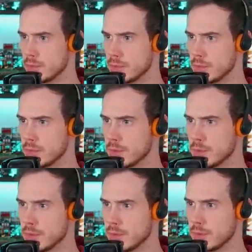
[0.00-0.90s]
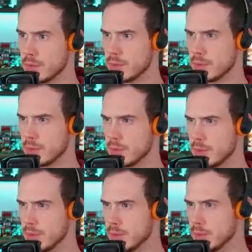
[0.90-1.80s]

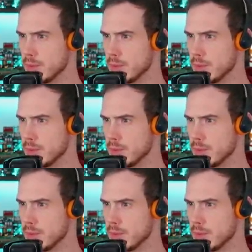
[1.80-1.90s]
(no one is talking)